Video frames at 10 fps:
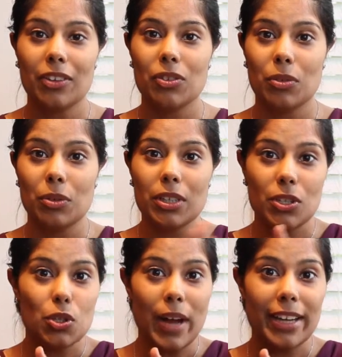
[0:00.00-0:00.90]
through
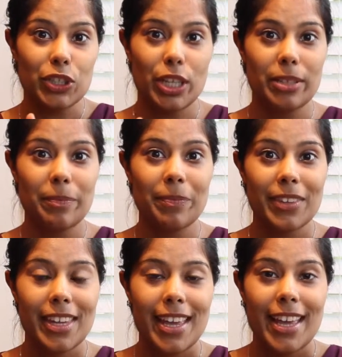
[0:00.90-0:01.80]

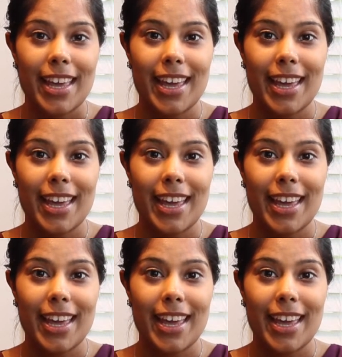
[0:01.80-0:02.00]
contraction.